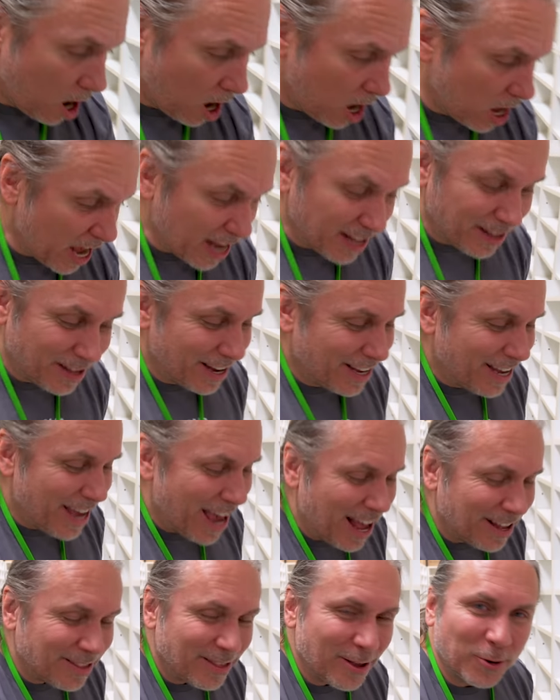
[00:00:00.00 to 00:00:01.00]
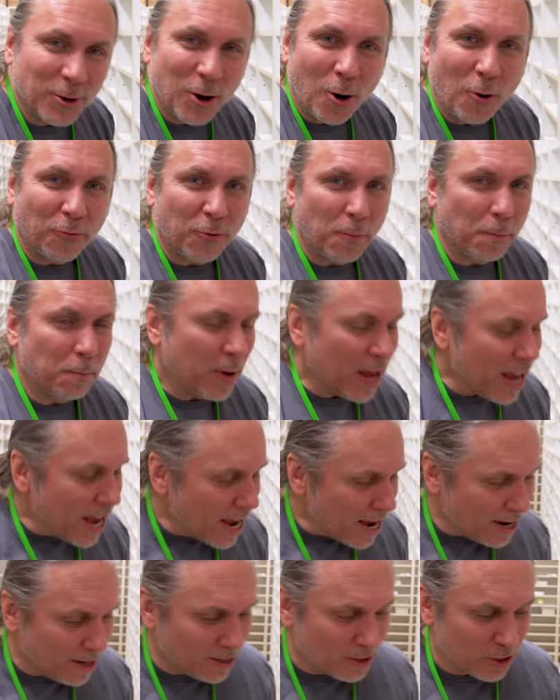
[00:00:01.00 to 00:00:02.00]
and again, they'll go from
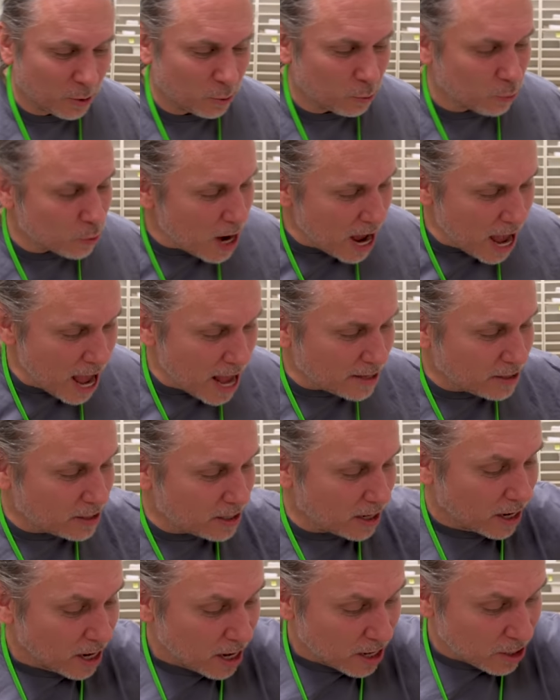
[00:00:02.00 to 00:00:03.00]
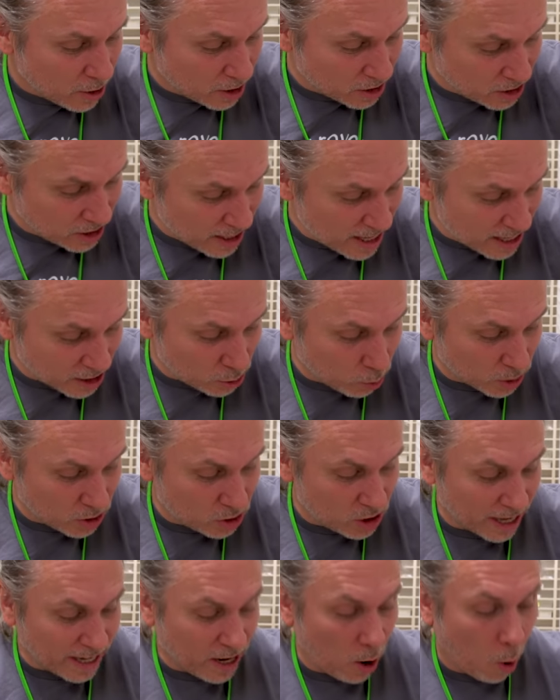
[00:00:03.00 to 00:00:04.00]
pink to red to, you can see this
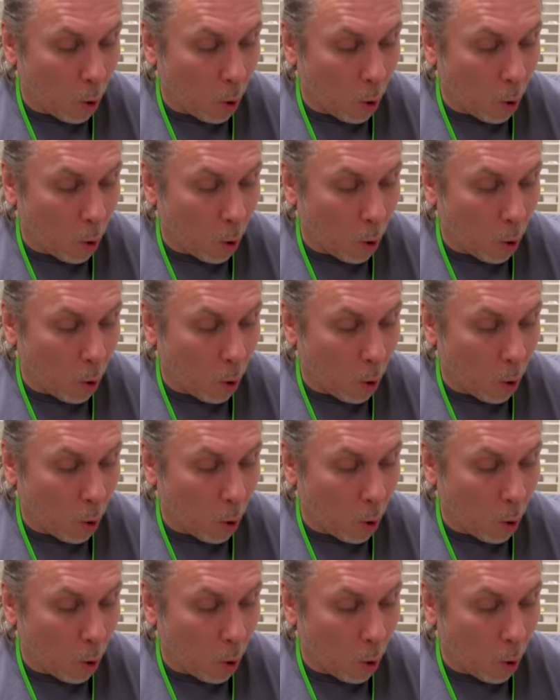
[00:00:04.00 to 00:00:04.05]
one's like